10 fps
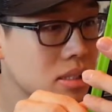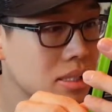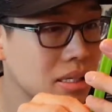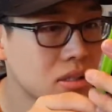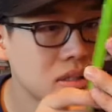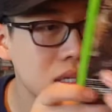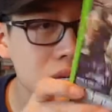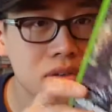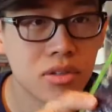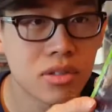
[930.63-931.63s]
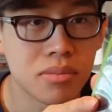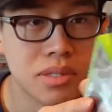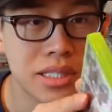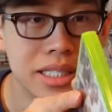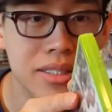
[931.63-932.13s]
I don't know. I've heard some
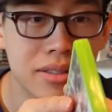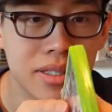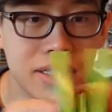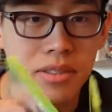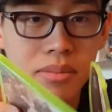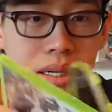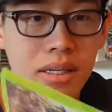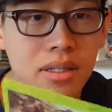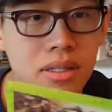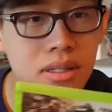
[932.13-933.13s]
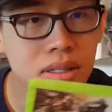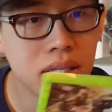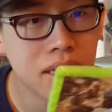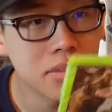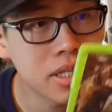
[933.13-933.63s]
decent things about it. The
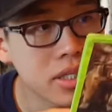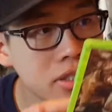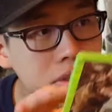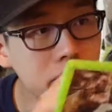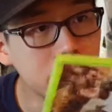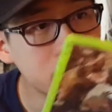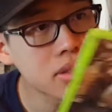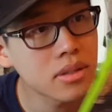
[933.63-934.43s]
game's like 2 discs.